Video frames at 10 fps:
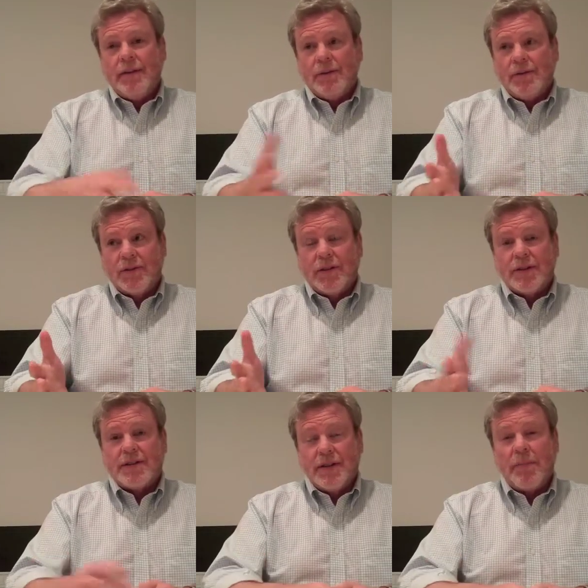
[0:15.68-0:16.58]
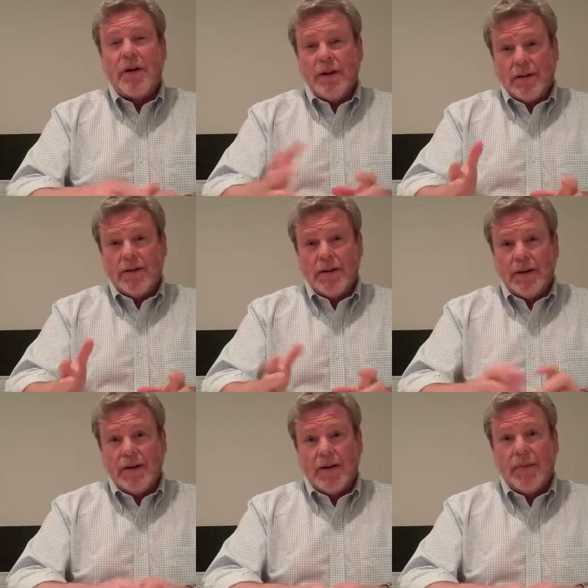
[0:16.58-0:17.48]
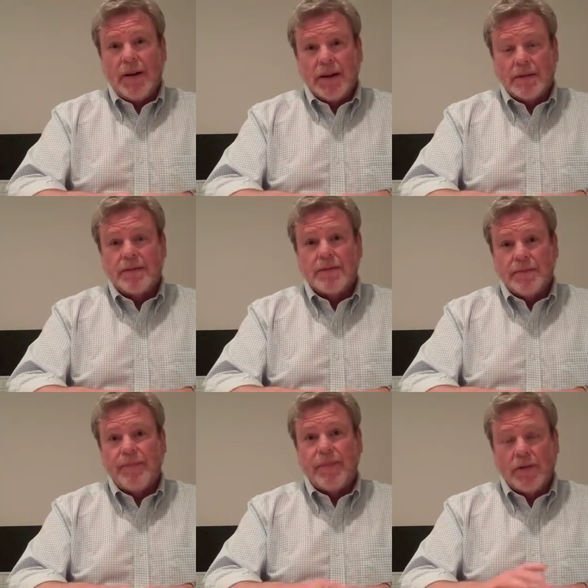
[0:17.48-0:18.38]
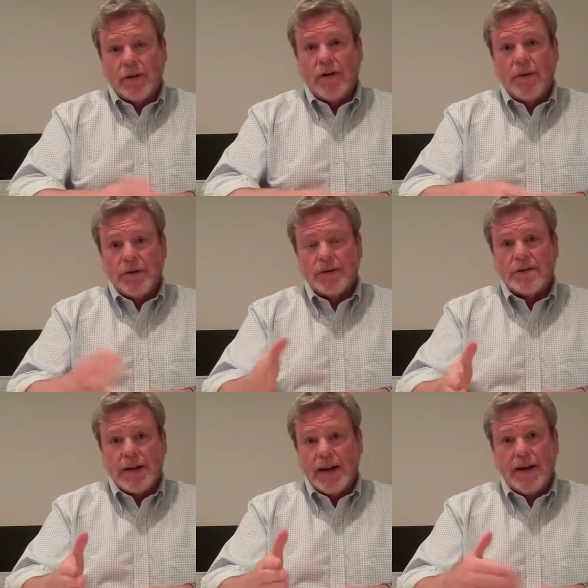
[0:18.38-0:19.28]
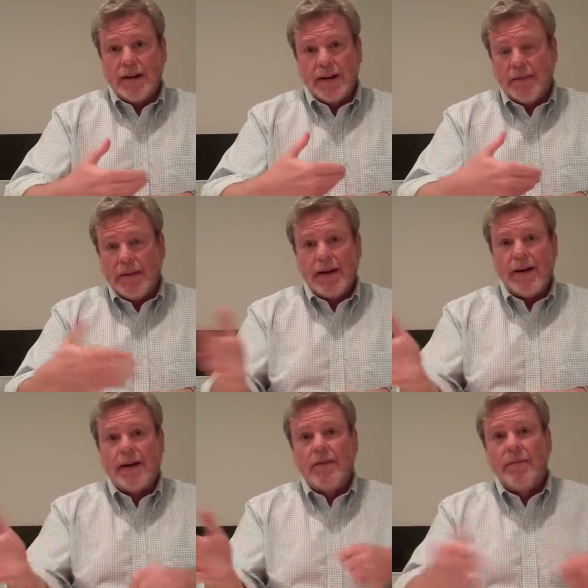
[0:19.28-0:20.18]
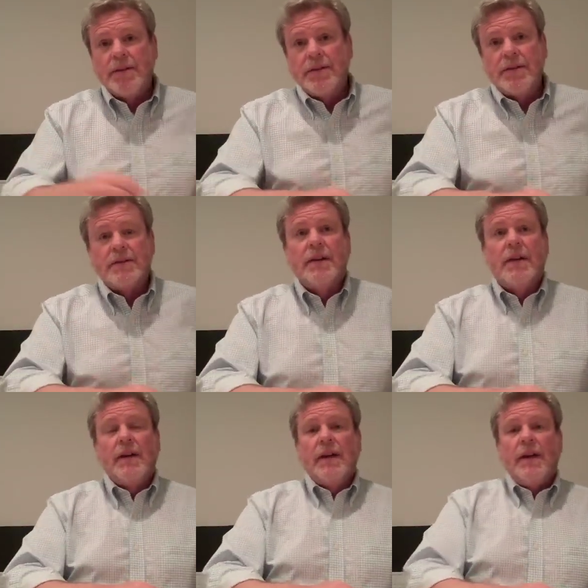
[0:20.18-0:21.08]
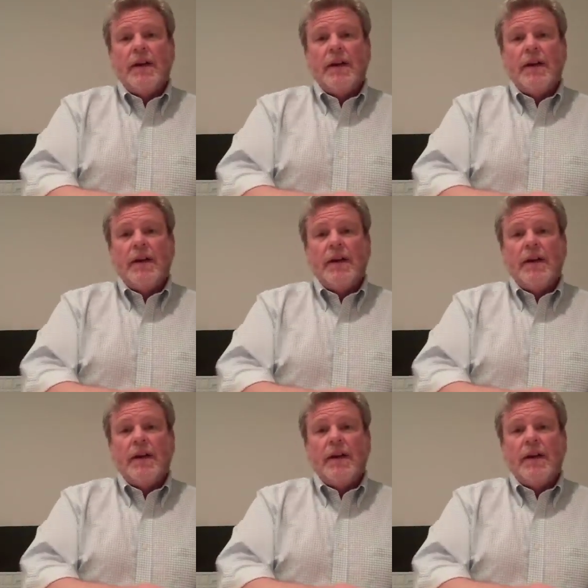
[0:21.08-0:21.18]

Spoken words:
to a certain extent, a partner in helping us grow and sustain and maintain our business.